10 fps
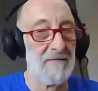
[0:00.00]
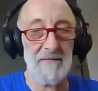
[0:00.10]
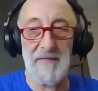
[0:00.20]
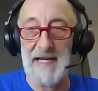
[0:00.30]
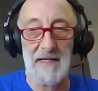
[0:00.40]

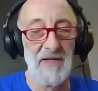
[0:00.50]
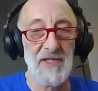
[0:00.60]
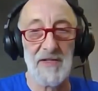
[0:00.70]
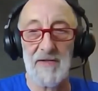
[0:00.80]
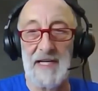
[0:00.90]
metals
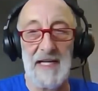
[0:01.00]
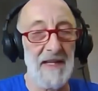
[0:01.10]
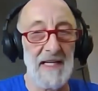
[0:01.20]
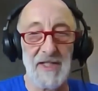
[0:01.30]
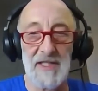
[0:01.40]
or any of
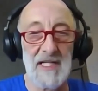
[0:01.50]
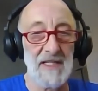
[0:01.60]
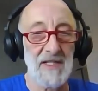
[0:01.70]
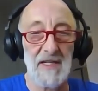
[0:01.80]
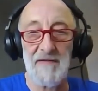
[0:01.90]
that
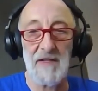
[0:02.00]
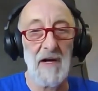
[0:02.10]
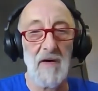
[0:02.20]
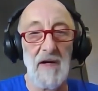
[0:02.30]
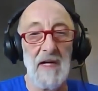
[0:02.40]
stuff? No.